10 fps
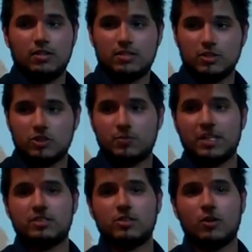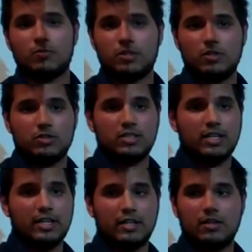such as myself, there's
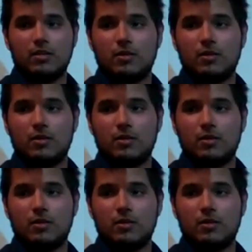like,